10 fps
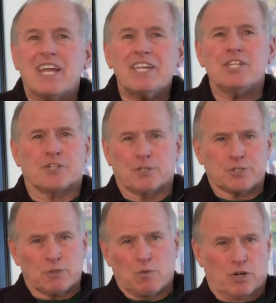Any of
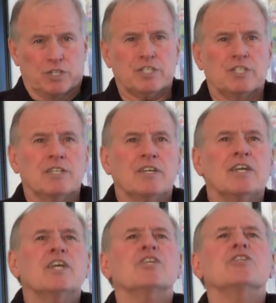those will work.
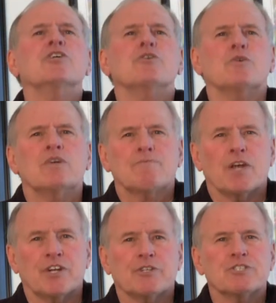You
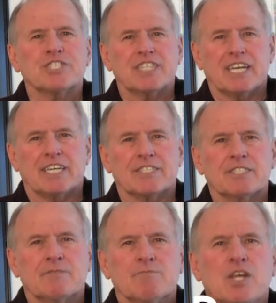understand.
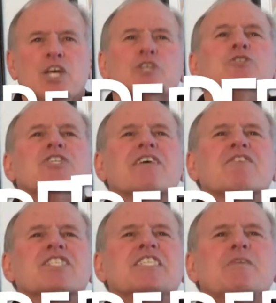You should have
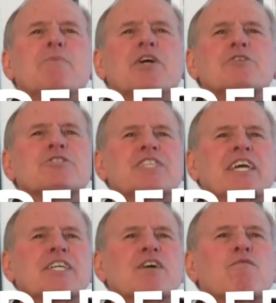a deep
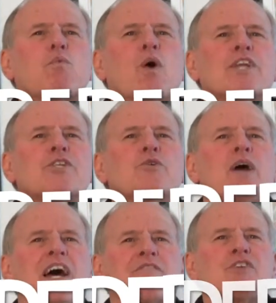understanding of what you
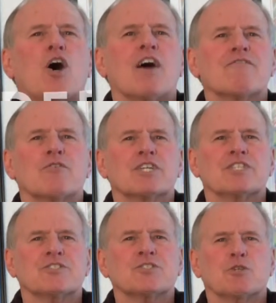have to offer a
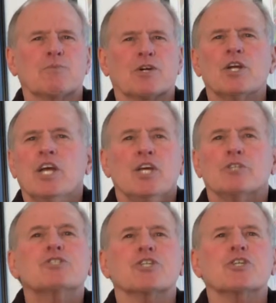consumer.
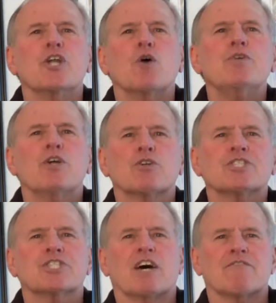You should know your
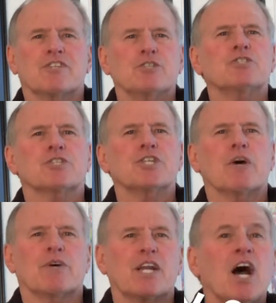stuff, and you should
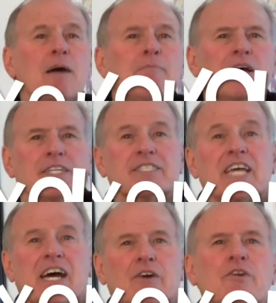know it up,
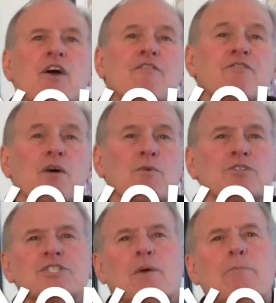down,
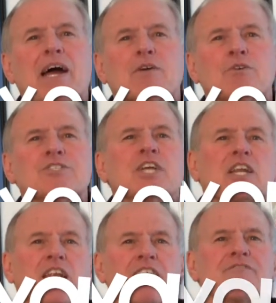frontwards, backwards,
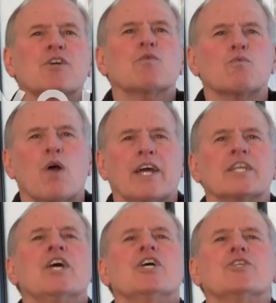left, right.
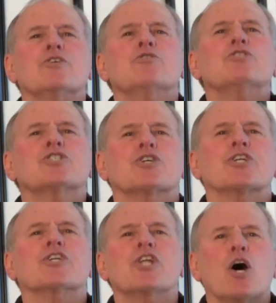You
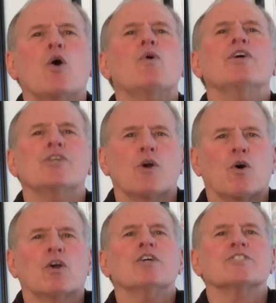should know
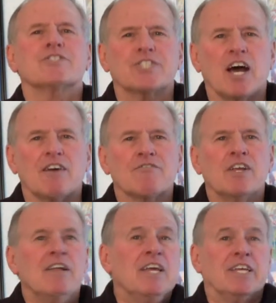your stuff.
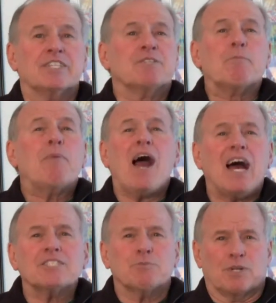It is
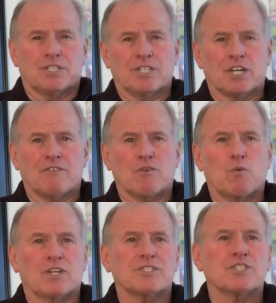impossible to deliver
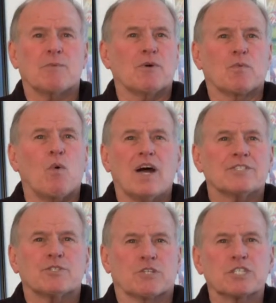what someone
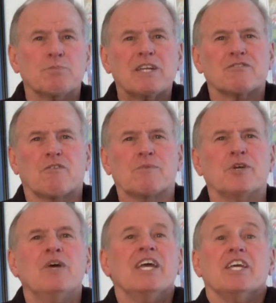wants or expects from
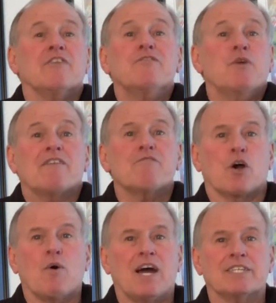you if you have
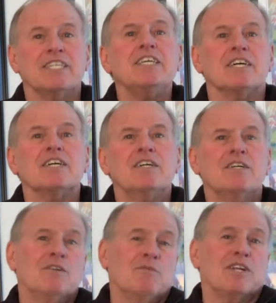no idea
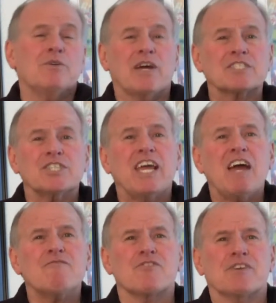what you actually
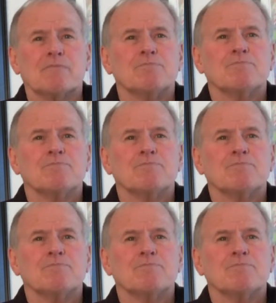have for them.